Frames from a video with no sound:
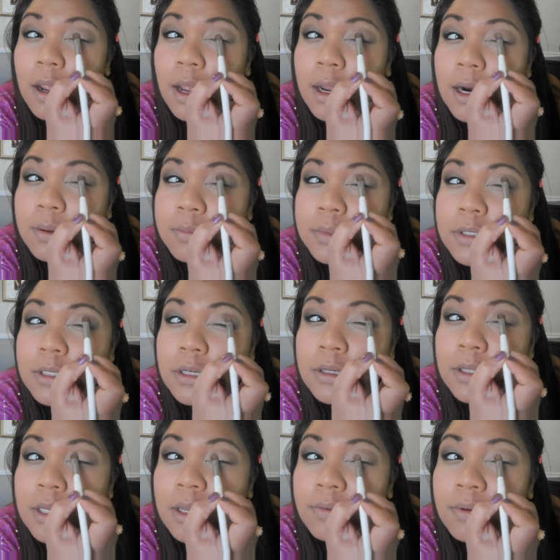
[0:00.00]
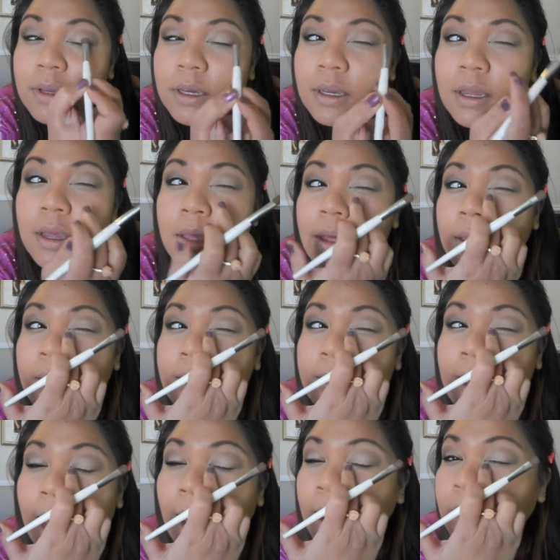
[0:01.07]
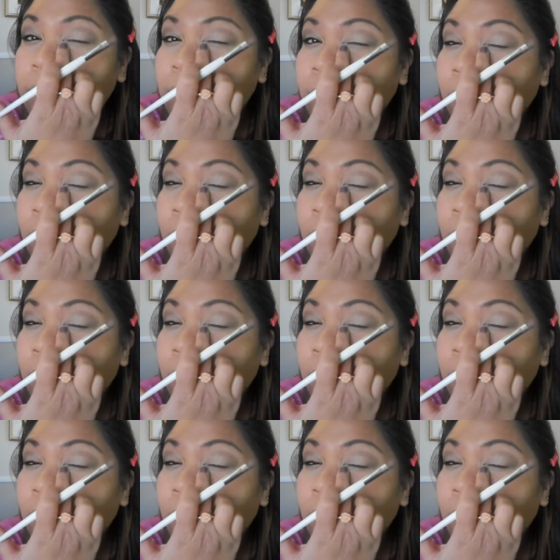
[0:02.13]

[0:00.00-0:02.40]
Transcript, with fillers: and I'm still leaving that